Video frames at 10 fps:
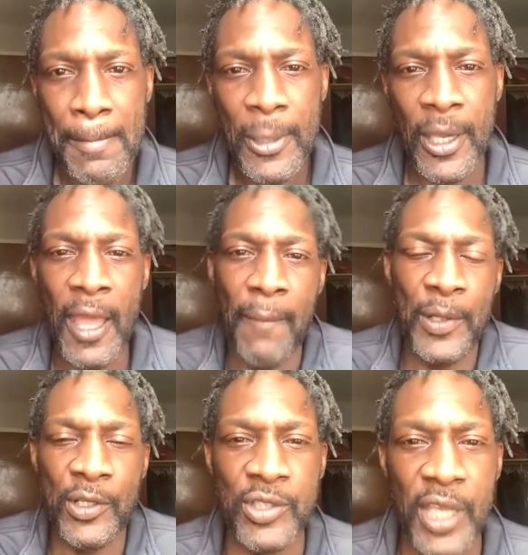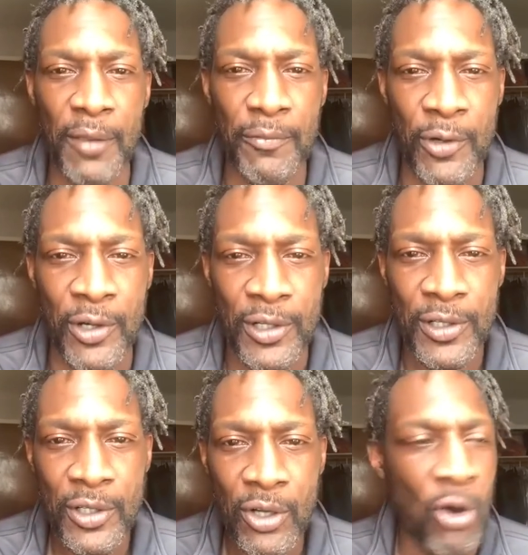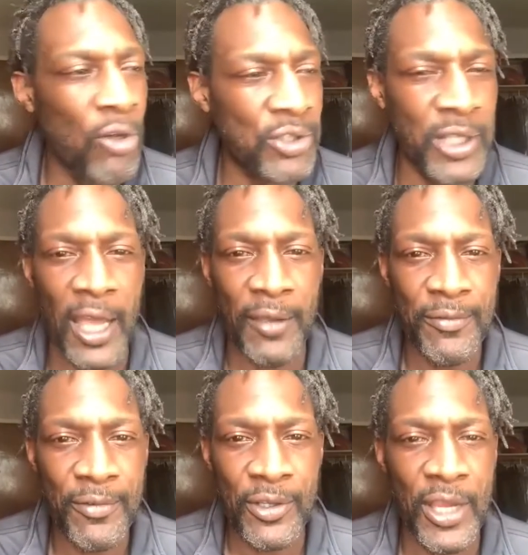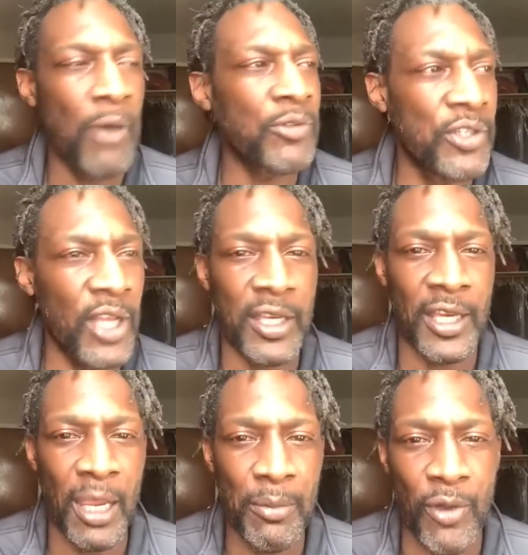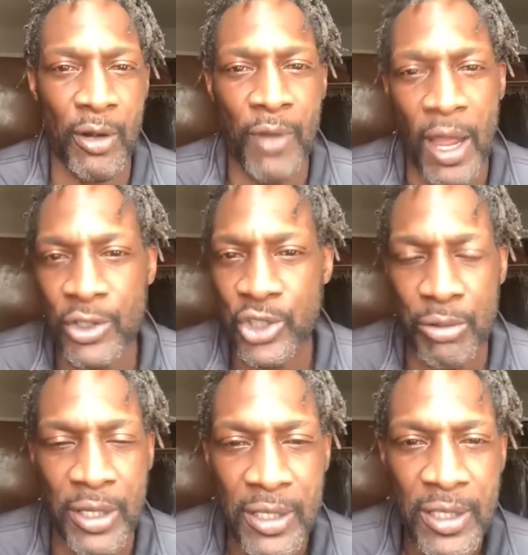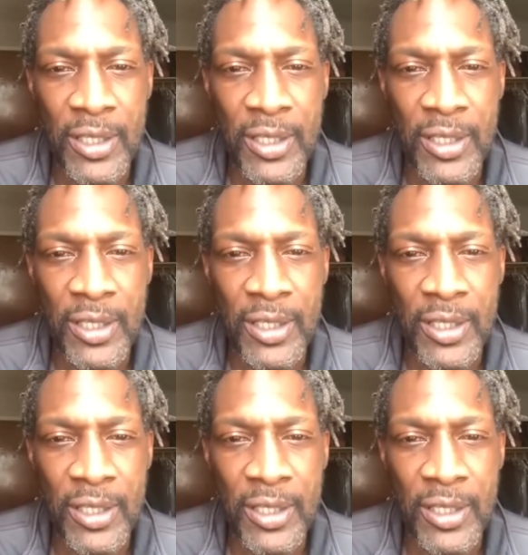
And that been his name for all his life. And now it's a nickname to run around the street.